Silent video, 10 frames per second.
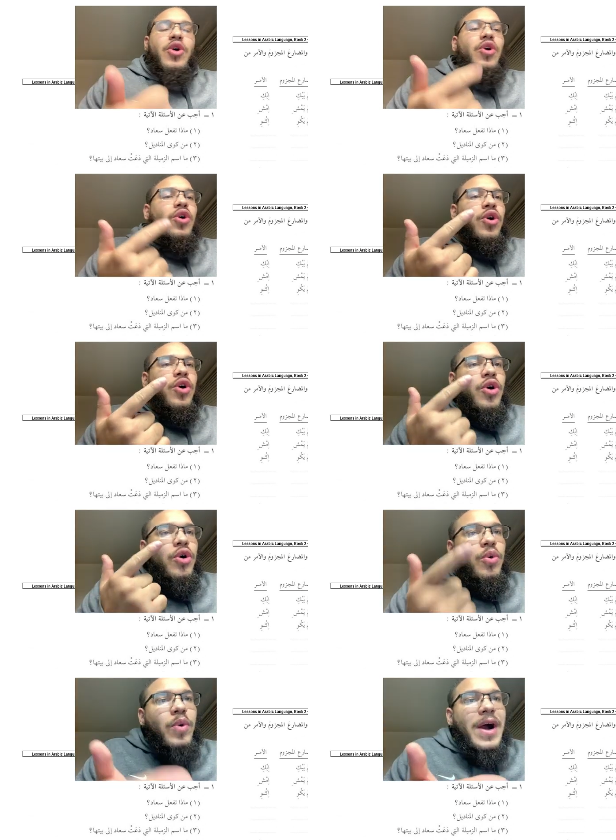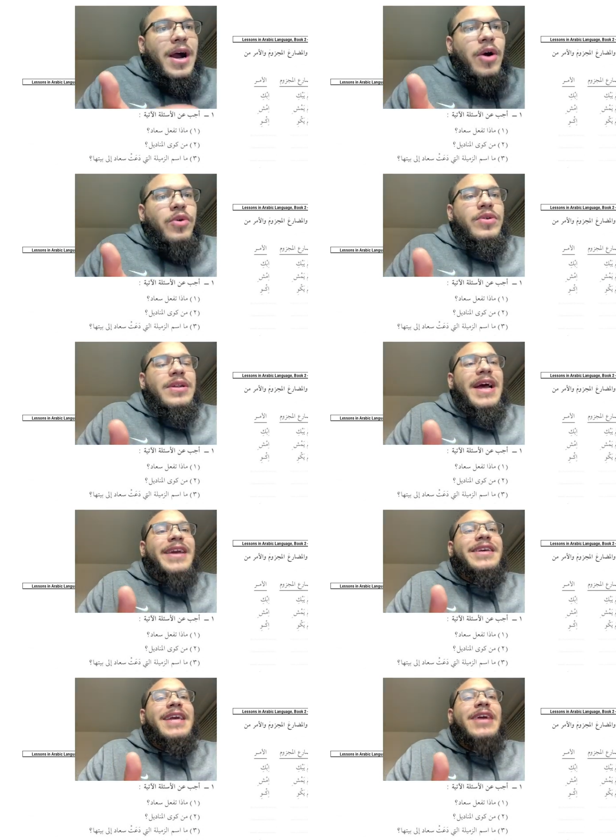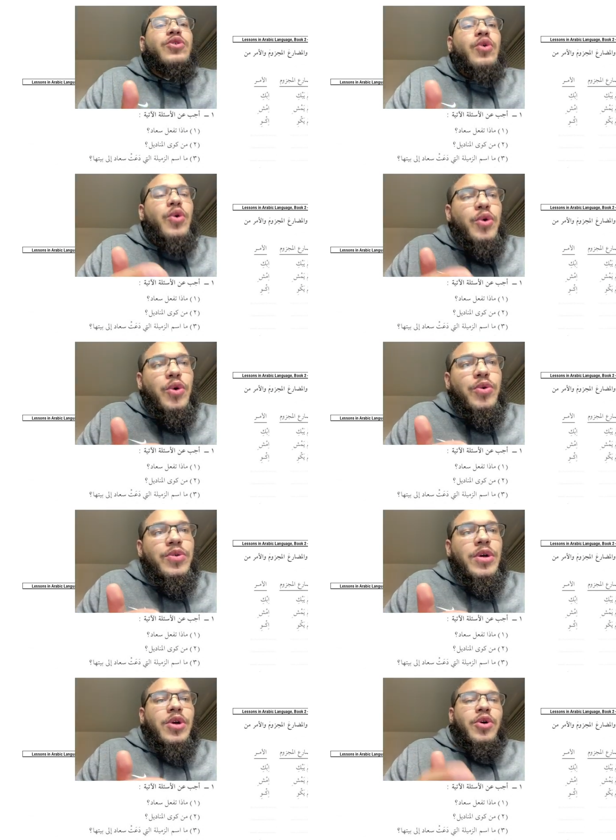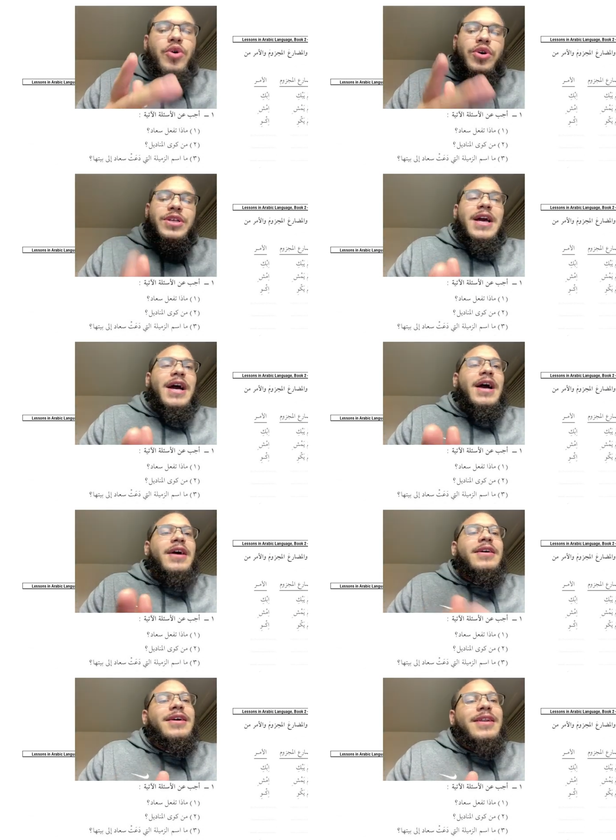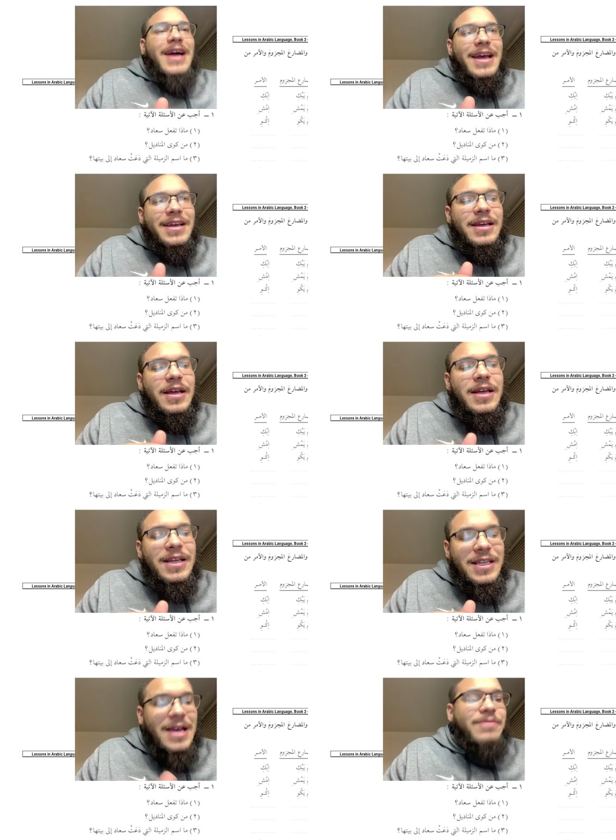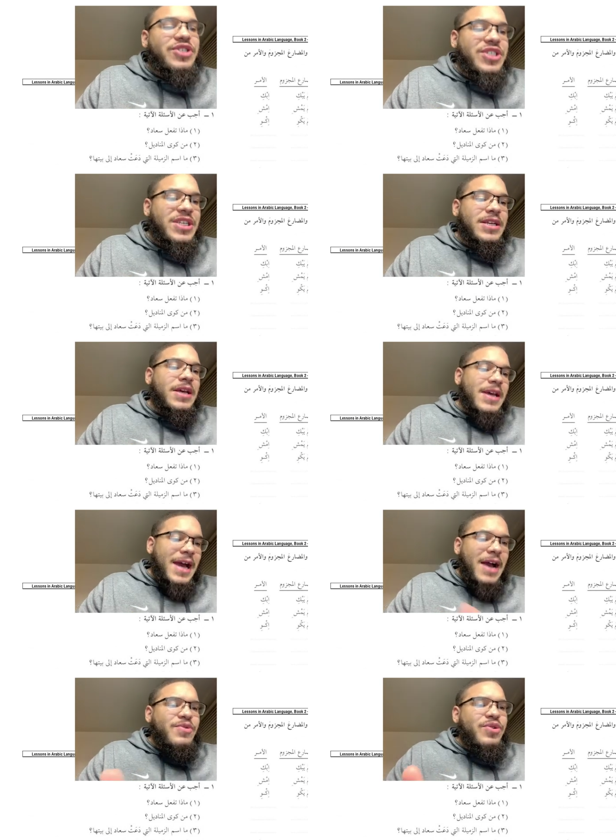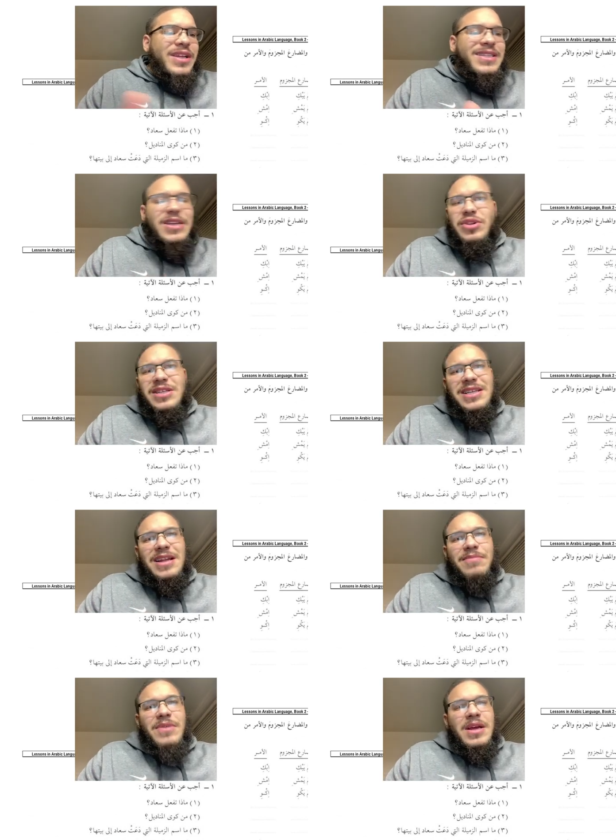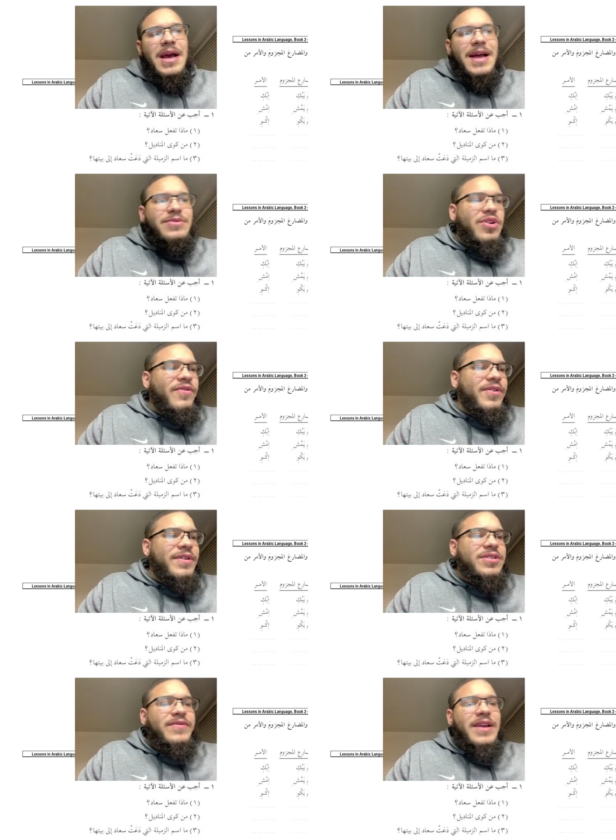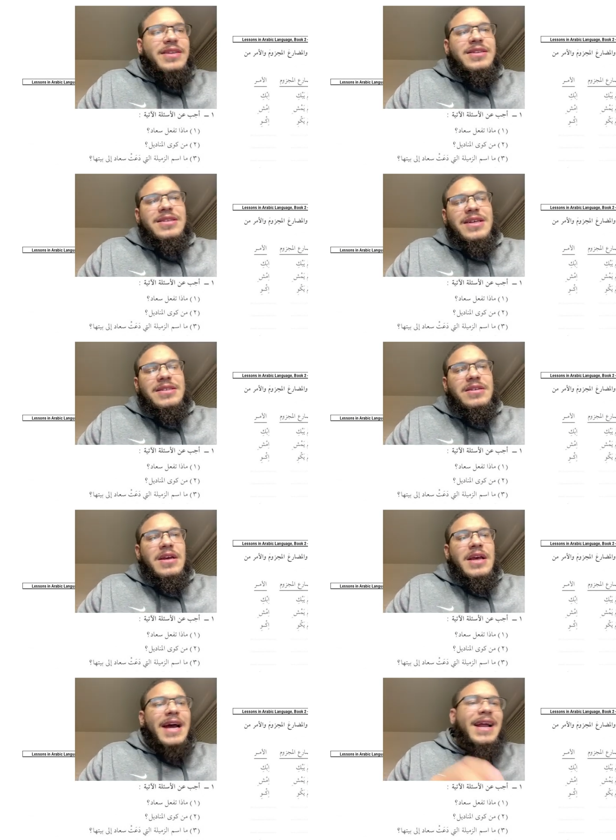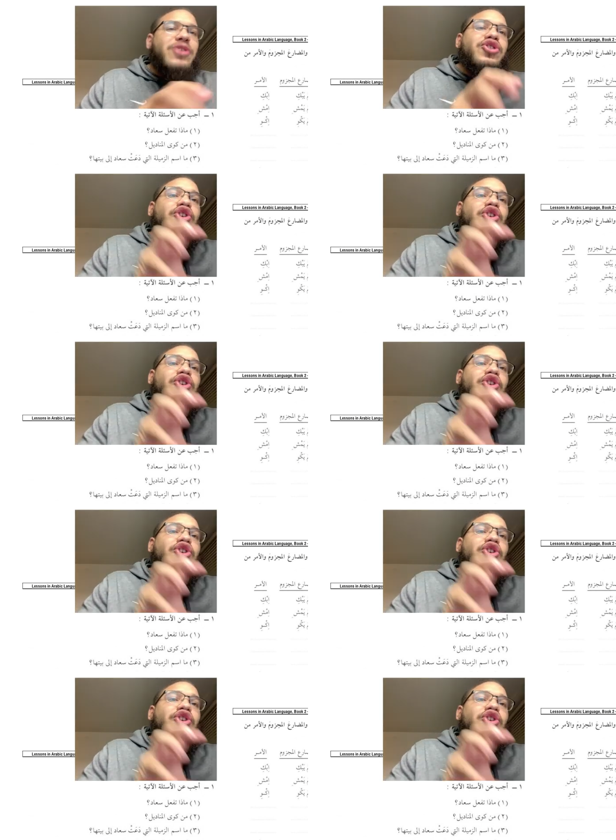or waw, like yad'u, or ya, like yamshi. And we will continue to see them as we go through the rest of the exercises and how to